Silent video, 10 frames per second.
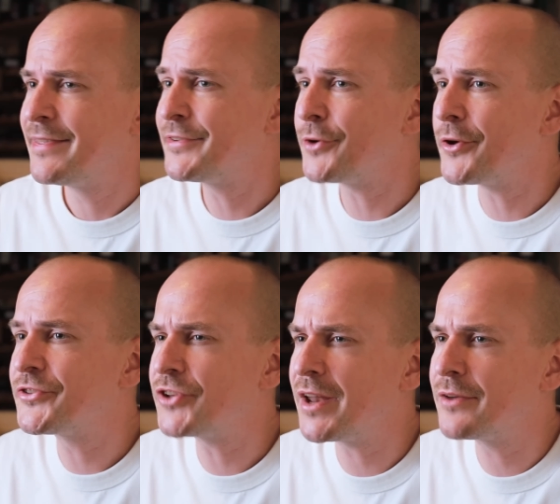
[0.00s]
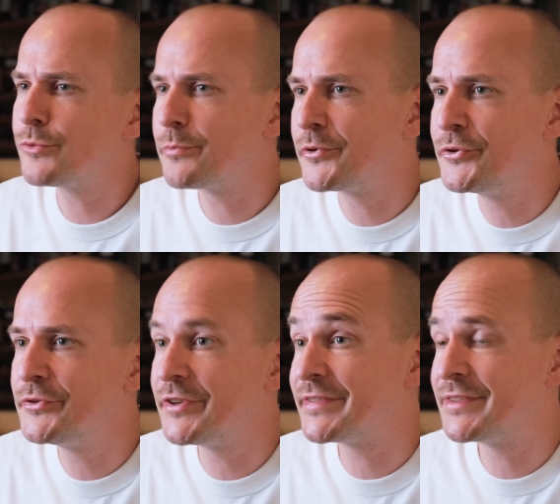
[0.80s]
This all started with
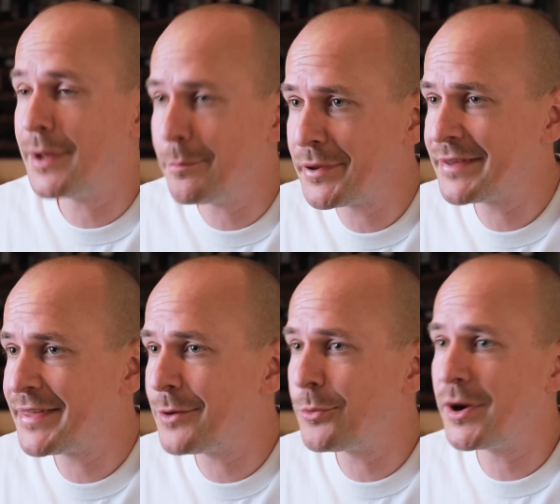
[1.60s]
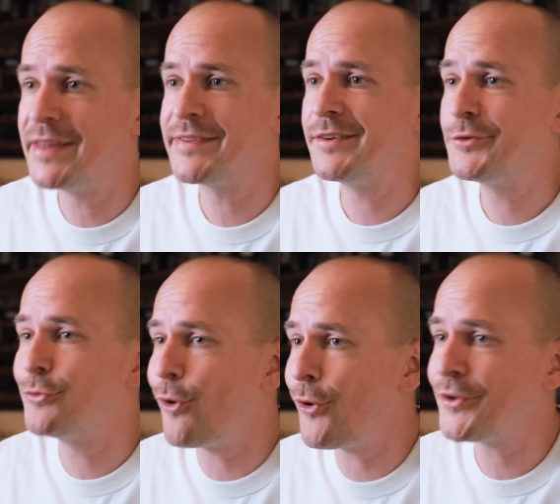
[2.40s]
producers dumping their wines
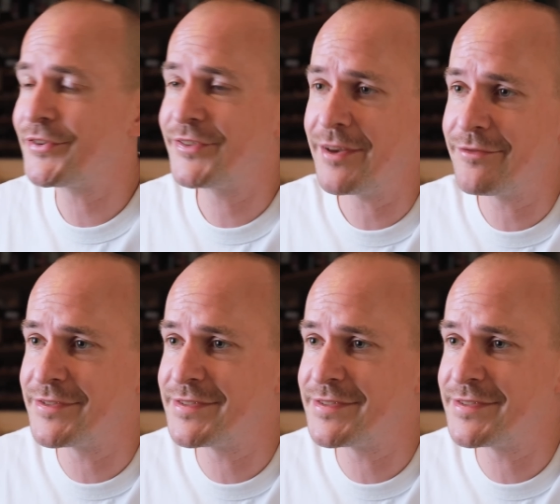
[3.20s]
into all 7